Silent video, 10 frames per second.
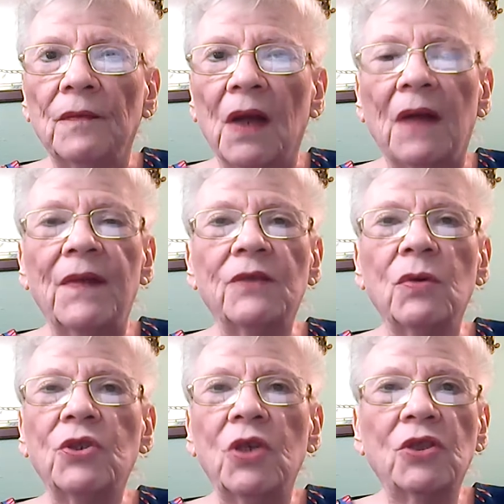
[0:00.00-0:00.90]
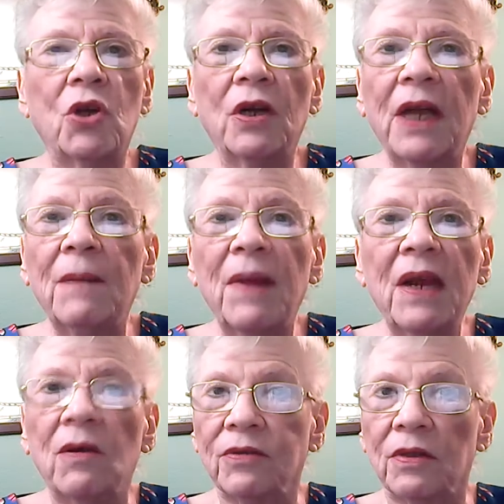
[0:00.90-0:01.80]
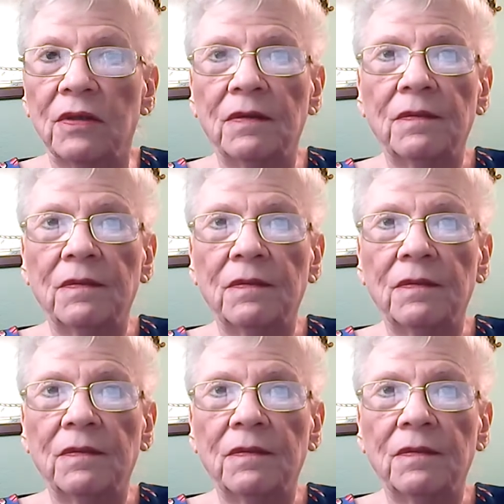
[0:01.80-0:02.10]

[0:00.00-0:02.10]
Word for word: and this was just cooking meals